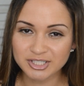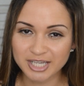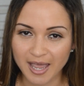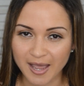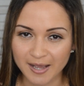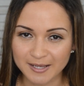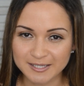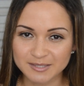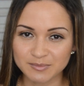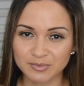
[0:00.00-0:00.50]

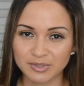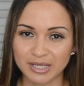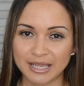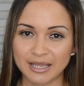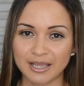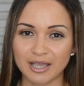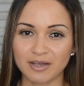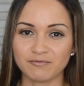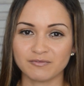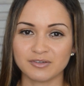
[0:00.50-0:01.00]
taxable
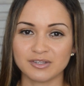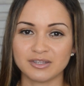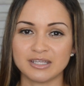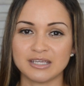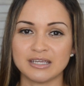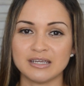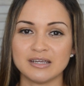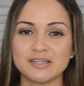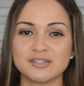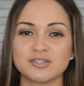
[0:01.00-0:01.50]
income for the
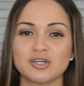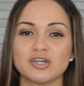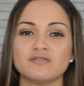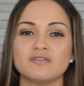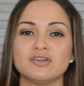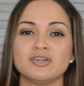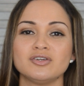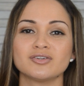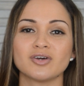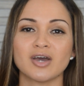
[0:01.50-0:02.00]
year is
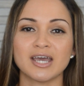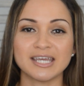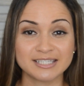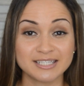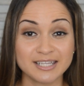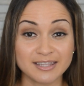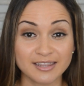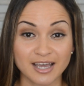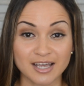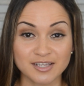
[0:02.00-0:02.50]
over
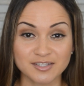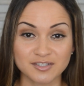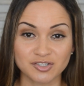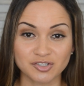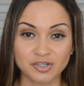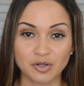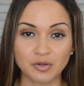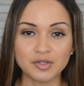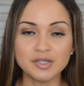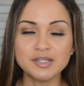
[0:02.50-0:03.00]

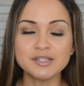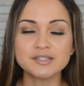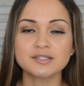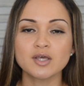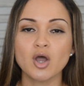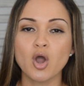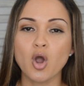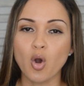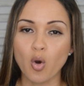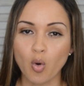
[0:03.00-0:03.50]
$90,000,
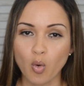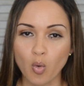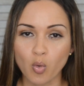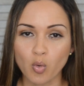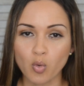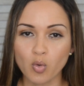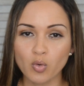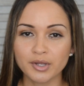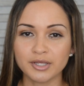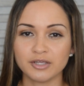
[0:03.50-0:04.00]

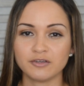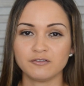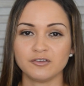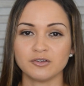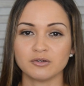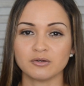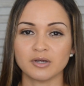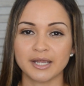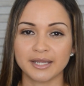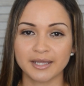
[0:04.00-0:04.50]
or
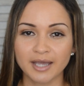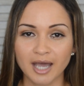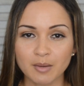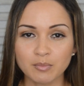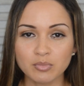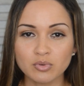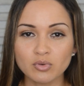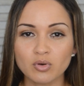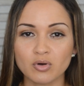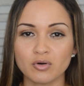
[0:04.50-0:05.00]
if you're a
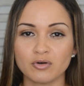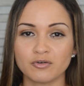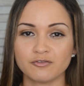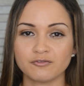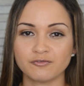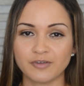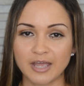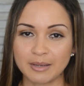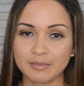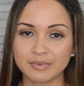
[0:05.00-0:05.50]
couple or
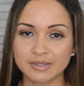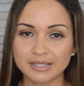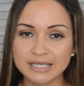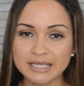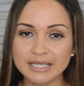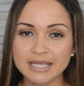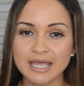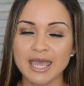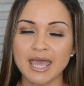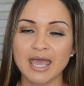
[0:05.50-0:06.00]

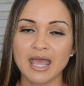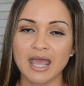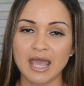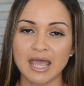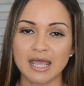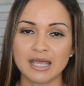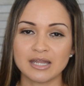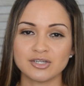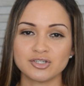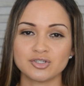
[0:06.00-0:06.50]
family
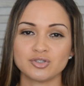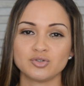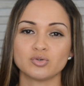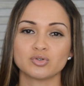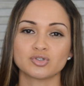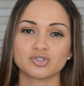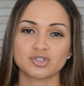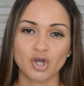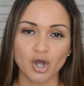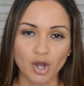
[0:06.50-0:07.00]
and
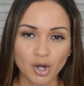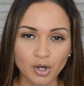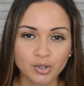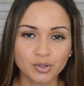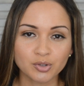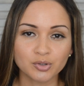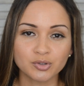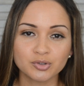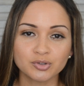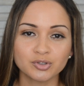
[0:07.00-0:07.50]
your
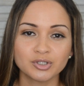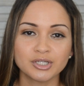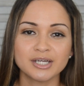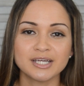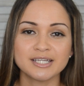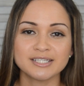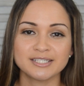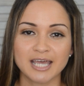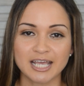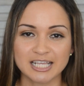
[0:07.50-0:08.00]
total
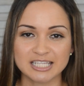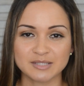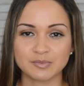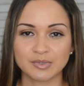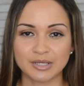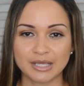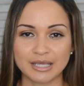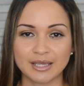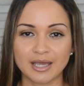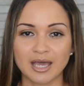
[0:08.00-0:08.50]

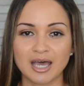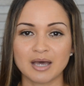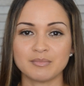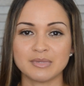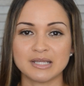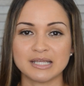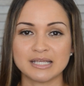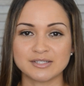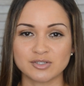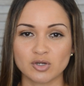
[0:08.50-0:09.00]
taxable
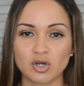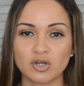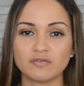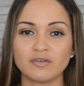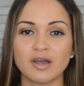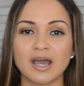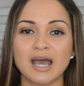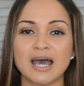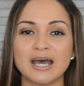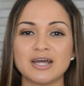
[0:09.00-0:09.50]
income is
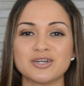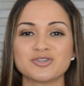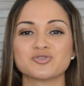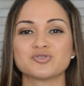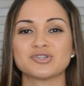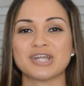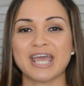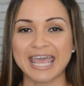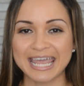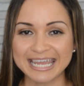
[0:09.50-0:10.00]
over
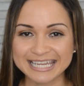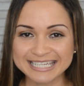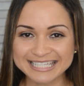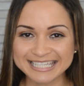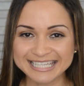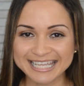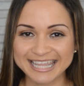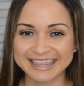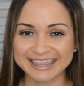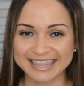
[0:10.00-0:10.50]

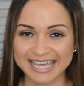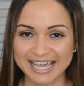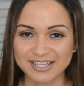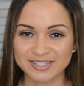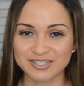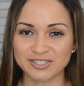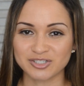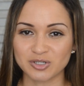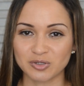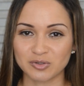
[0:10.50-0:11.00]

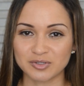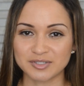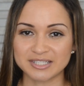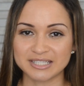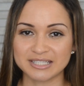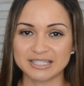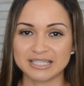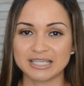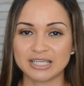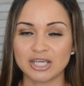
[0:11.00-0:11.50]

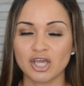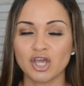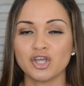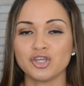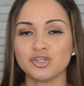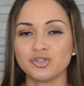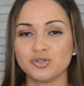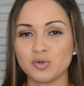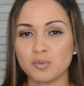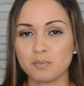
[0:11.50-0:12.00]
$180,000 a year,
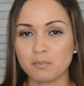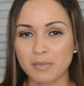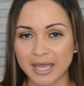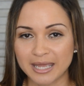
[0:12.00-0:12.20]
you